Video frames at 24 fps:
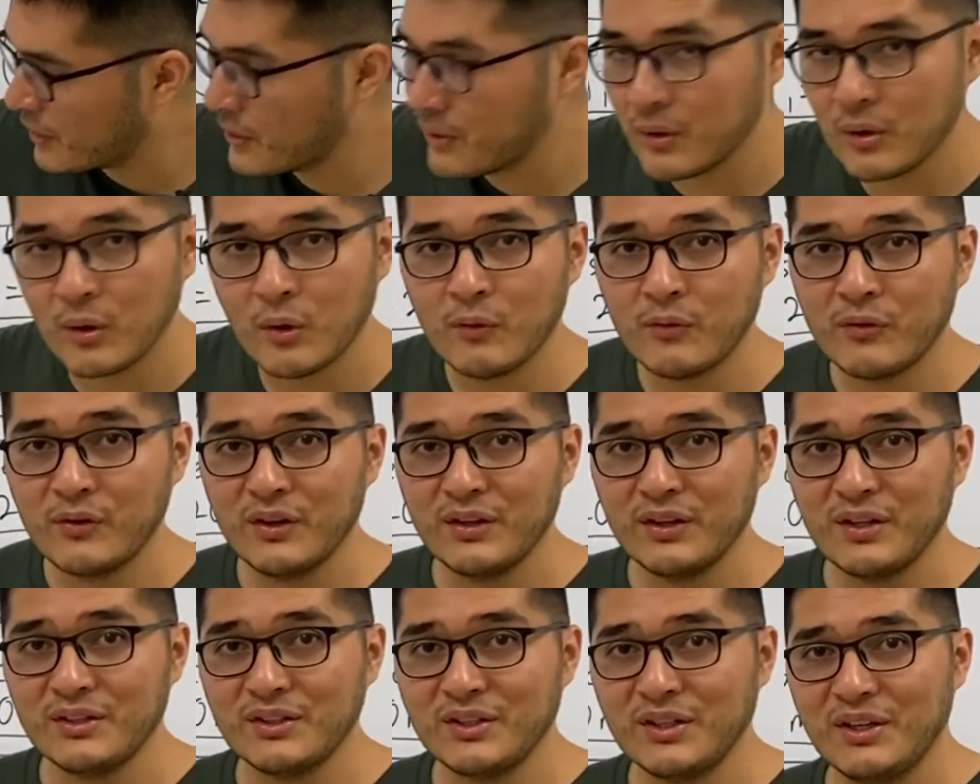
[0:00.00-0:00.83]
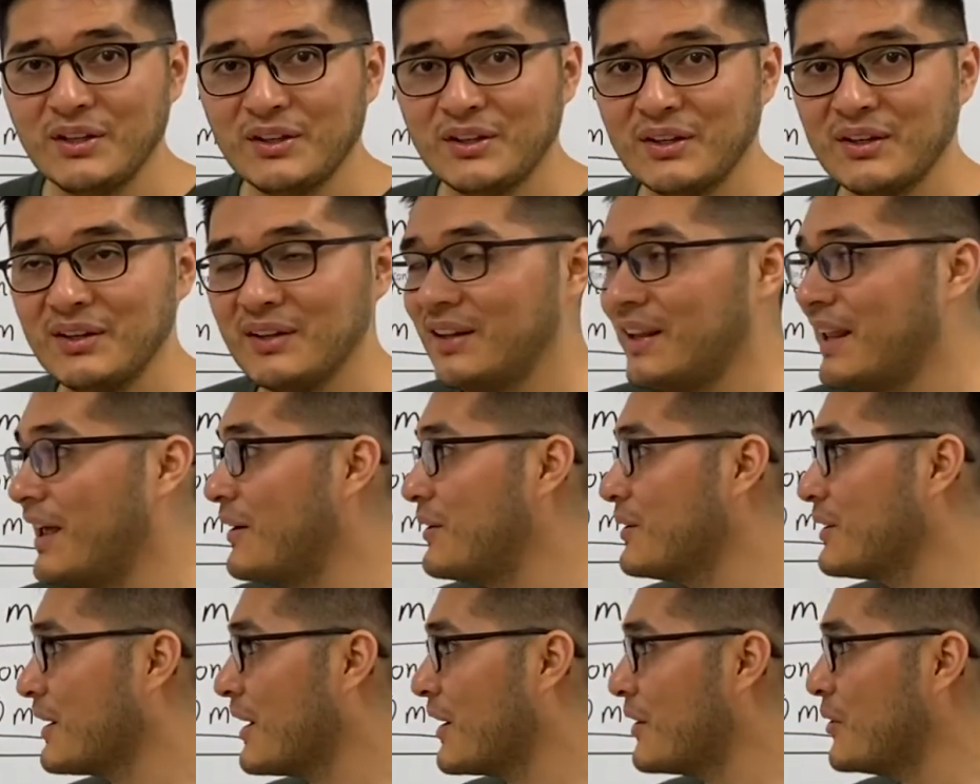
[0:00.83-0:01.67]
a good old friend, the cheetah?
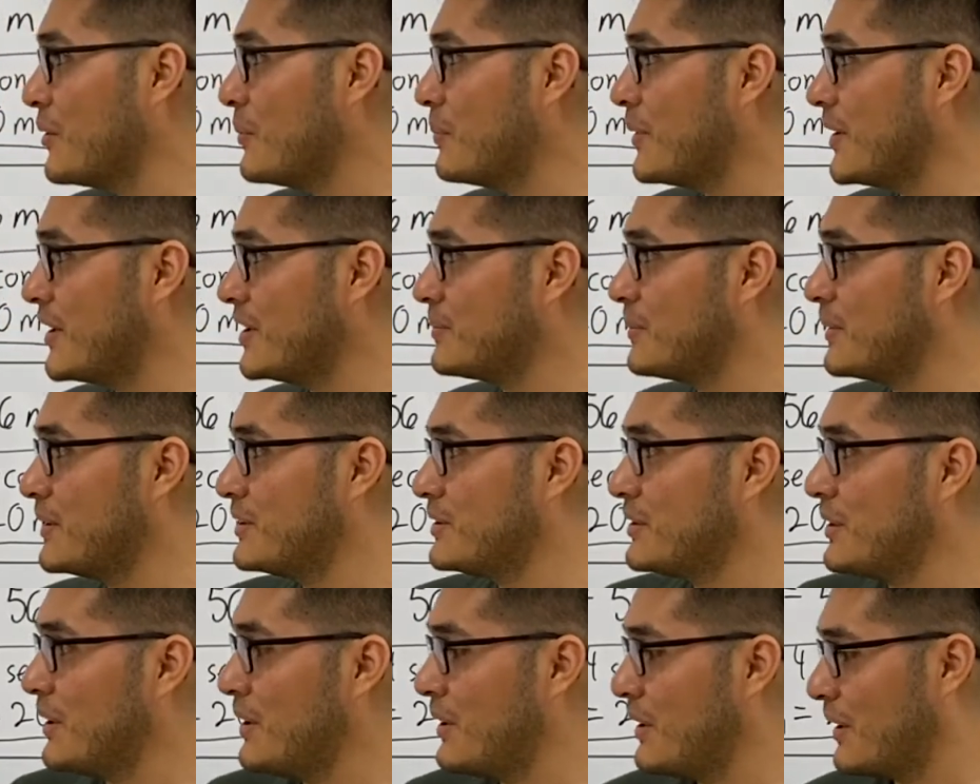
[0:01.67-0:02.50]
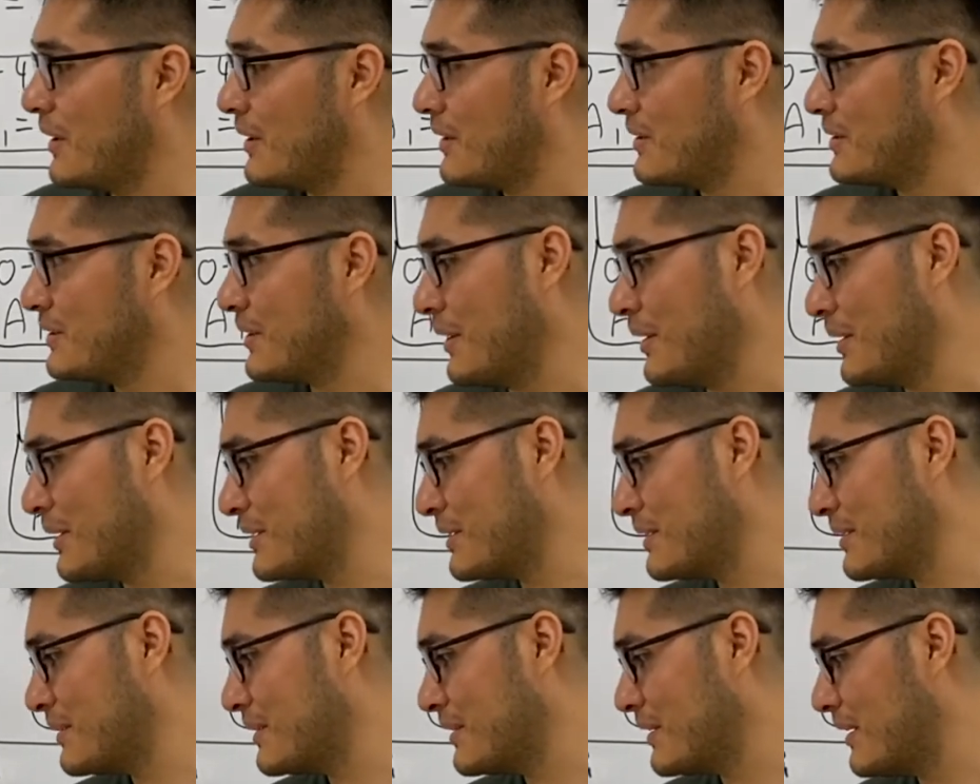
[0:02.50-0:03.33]
Now it got replaced by Sonic.
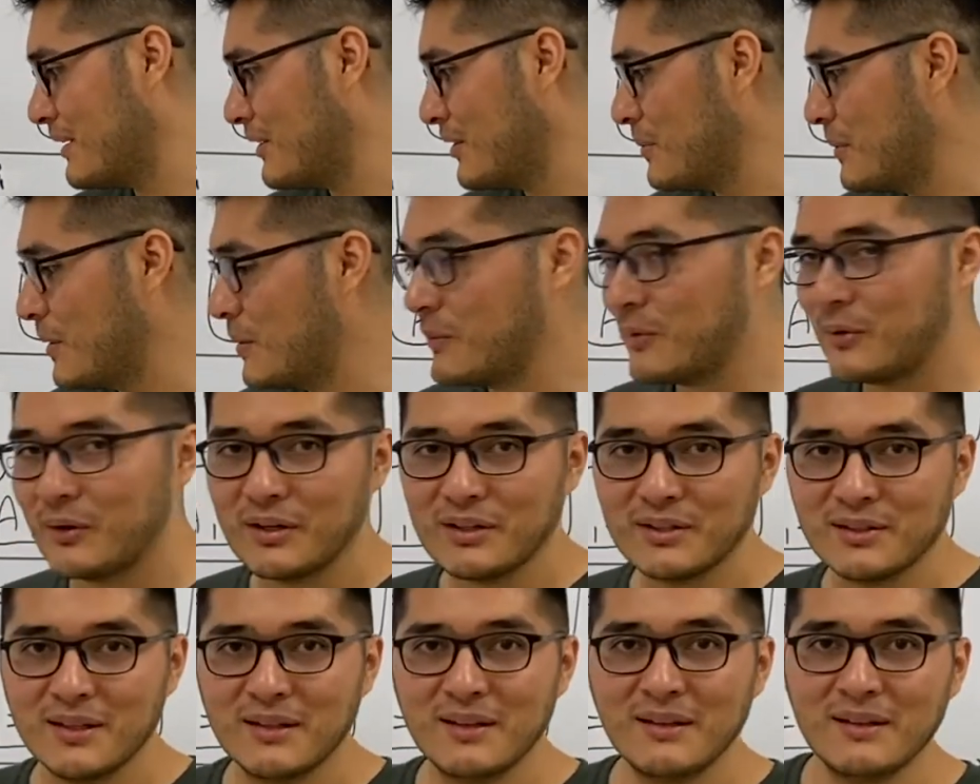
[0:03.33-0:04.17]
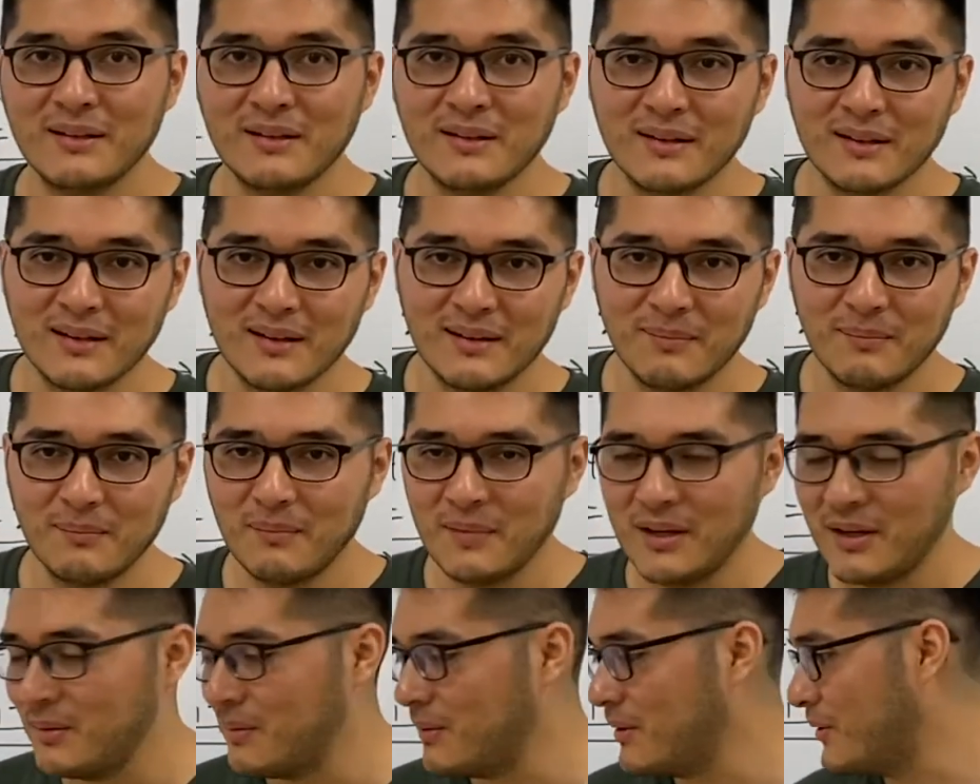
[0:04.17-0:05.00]
Sonic's a little bit more exciting,
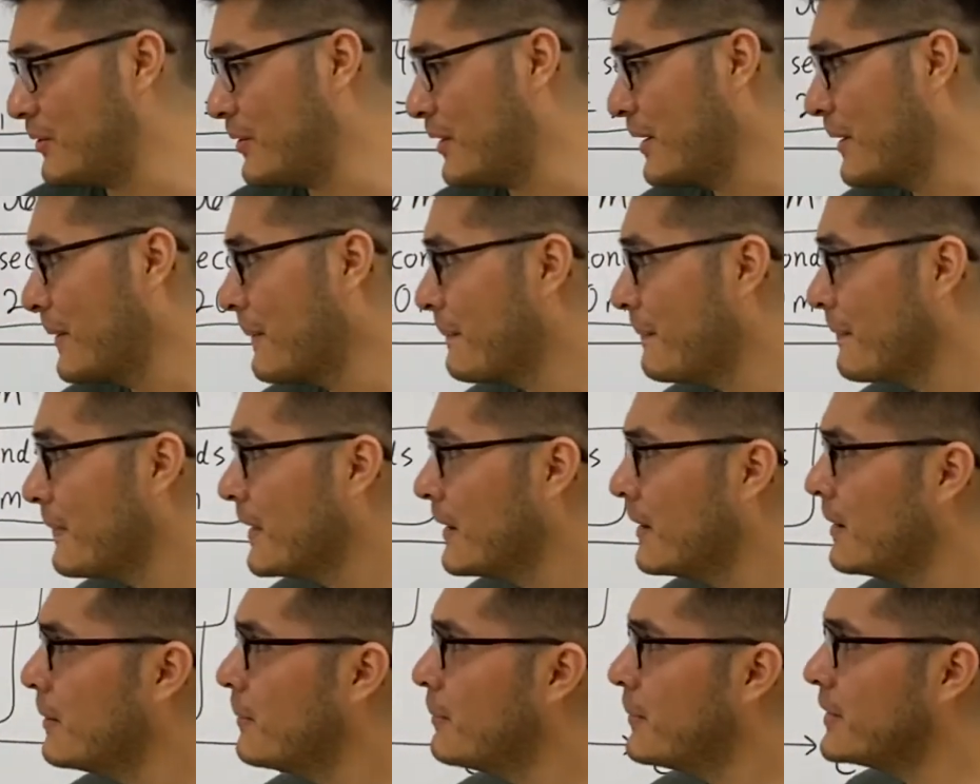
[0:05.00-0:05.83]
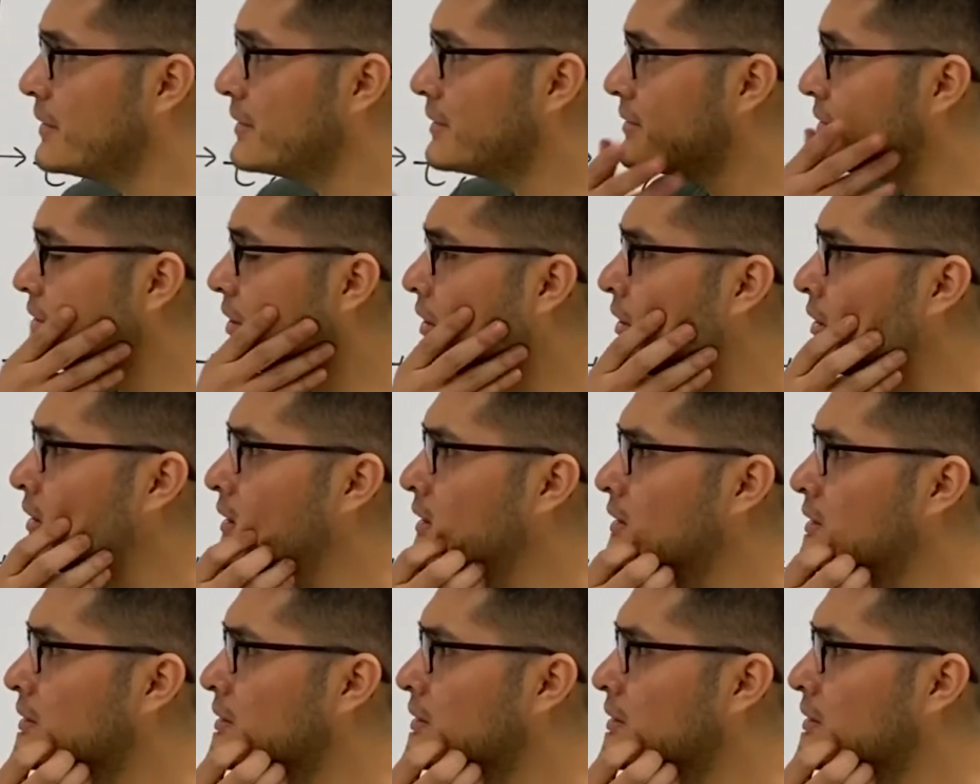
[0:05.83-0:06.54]
maybe, right? But Sonic is